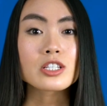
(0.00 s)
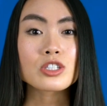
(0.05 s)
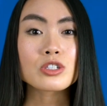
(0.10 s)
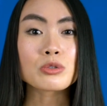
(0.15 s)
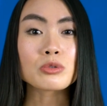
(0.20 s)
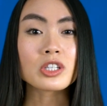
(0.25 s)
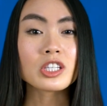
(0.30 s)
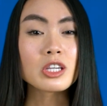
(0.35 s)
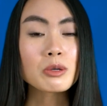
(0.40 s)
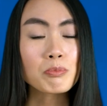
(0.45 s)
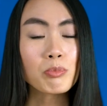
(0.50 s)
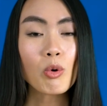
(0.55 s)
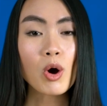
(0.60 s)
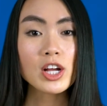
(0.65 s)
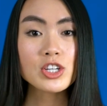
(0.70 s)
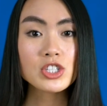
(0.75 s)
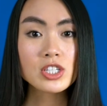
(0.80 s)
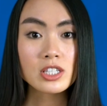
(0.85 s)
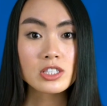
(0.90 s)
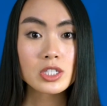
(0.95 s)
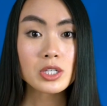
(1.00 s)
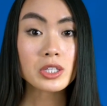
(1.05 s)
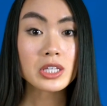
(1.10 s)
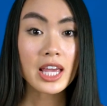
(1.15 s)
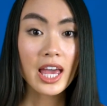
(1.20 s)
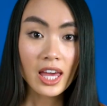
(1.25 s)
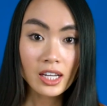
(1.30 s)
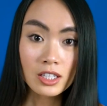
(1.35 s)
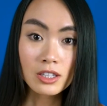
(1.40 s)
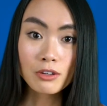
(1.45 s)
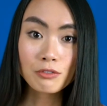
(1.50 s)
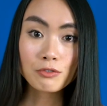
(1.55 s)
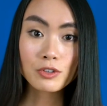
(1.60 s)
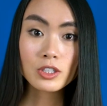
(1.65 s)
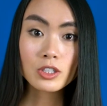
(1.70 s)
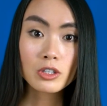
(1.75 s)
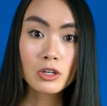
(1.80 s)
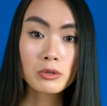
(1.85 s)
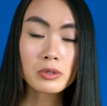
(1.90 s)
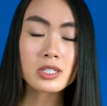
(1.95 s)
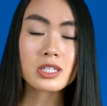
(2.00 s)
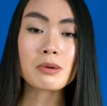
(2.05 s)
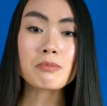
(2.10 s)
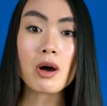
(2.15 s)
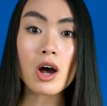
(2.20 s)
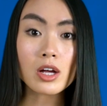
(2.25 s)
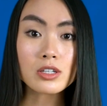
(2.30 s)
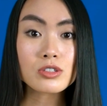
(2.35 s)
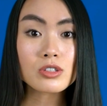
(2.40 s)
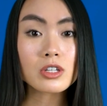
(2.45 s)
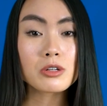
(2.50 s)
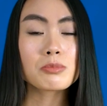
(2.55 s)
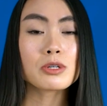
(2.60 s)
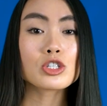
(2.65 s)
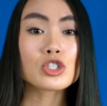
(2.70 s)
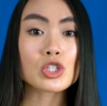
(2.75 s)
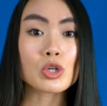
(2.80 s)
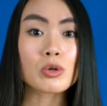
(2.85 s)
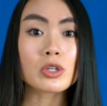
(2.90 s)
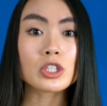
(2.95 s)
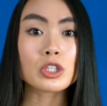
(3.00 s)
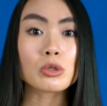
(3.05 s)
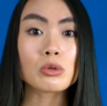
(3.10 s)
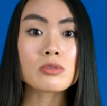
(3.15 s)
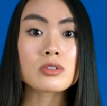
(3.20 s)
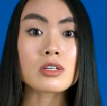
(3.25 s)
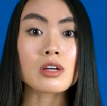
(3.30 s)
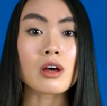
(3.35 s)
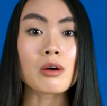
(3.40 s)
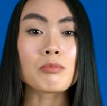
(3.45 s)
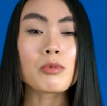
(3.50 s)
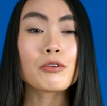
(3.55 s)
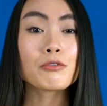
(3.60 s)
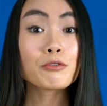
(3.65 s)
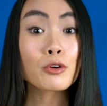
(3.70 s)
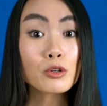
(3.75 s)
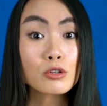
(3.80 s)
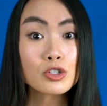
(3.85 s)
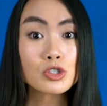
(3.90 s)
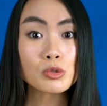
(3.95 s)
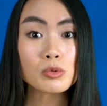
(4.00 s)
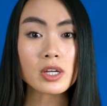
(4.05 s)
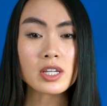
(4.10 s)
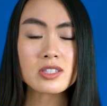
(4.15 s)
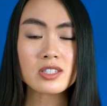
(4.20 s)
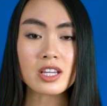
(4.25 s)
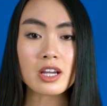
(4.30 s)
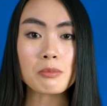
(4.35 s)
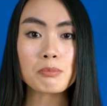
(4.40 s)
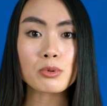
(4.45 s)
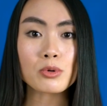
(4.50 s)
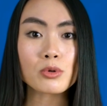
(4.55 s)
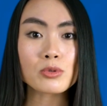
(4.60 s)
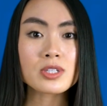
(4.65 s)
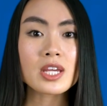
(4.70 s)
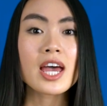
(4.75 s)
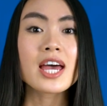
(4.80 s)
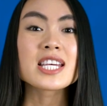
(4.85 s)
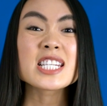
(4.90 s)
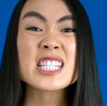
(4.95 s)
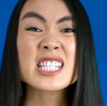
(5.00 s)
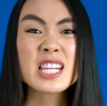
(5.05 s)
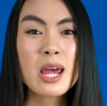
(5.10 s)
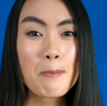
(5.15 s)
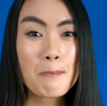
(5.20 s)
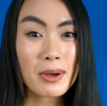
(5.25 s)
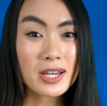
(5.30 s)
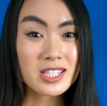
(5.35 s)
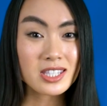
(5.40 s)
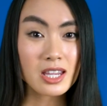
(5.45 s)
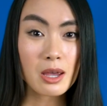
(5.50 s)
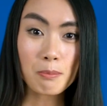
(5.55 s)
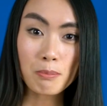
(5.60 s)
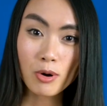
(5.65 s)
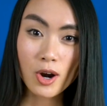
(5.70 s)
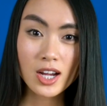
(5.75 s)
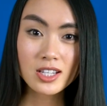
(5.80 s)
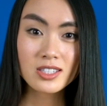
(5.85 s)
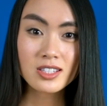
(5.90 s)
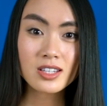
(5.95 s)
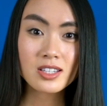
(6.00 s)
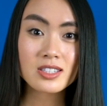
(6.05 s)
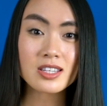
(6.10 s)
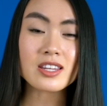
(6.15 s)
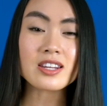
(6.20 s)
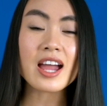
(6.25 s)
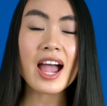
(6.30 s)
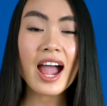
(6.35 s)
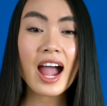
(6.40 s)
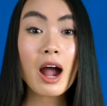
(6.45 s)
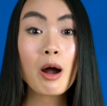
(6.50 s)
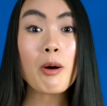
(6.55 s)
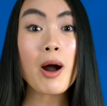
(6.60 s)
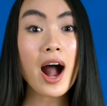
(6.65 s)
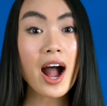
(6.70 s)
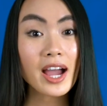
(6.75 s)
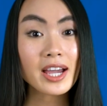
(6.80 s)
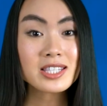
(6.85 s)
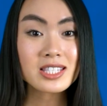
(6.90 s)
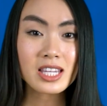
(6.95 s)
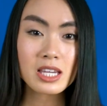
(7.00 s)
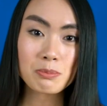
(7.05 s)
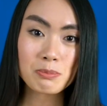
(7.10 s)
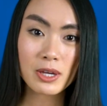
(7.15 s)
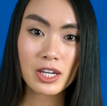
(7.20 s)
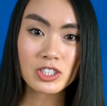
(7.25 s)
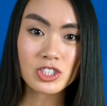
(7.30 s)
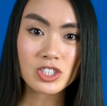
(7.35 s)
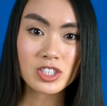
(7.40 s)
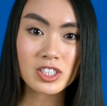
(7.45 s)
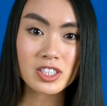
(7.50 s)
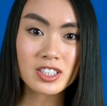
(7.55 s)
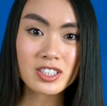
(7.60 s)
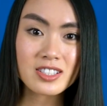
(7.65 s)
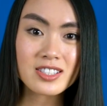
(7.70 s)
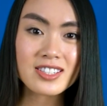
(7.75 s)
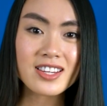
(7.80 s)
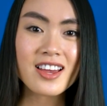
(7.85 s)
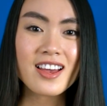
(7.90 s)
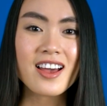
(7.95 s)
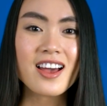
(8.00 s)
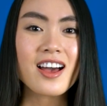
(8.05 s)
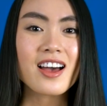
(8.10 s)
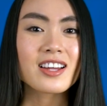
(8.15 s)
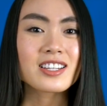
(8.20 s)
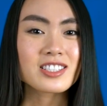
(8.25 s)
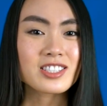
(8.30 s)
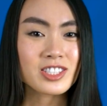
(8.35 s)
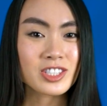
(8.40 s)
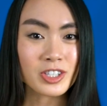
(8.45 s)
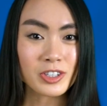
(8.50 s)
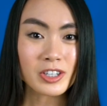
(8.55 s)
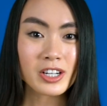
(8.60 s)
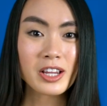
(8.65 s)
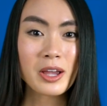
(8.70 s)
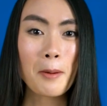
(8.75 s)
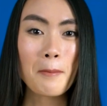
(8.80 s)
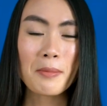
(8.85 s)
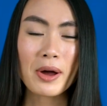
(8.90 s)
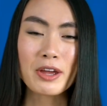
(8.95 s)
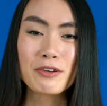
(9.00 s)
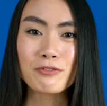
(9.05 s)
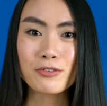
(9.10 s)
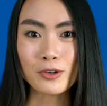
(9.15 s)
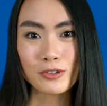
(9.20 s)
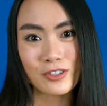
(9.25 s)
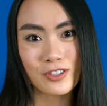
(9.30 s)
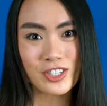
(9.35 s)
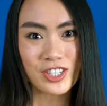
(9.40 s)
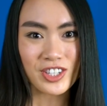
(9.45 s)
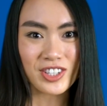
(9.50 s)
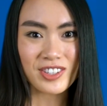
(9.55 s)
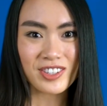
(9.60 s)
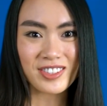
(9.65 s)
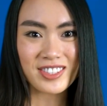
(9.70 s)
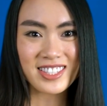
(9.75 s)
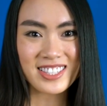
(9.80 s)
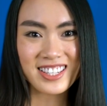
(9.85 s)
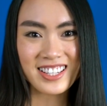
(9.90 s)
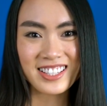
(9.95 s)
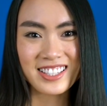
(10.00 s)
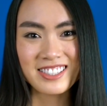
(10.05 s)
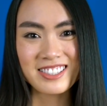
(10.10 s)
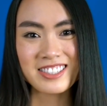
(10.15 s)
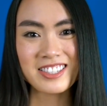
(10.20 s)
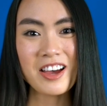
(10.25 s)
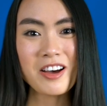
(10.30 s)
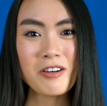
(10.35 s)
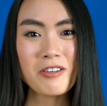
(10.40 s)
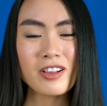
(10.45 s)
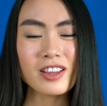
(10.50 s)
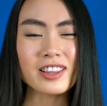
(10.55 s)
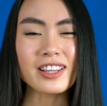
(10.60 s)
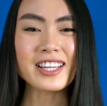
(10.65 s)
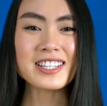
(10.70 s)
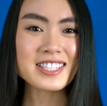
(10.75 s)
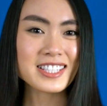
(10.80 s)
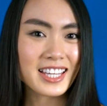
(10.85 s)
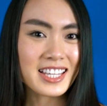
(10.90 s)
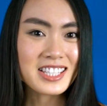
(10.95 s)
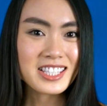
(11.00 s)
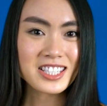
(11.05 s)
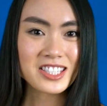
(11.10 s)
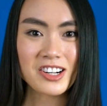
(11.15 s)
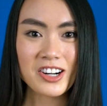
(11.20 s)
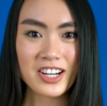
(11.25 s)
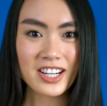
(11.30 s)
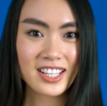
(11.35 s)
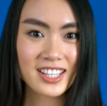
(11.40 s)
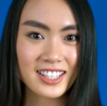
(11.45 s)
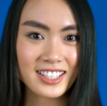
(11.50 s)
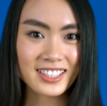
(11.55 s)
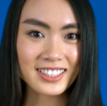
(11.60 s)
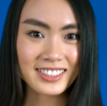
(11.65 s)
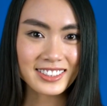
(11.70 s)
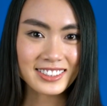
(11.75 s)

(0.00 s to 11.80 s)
to keep watching until the end of the video because I'm also going to be showing you some photo shoot examples, step-by-step process and how I take pictures during my photo shoots. So let's get started.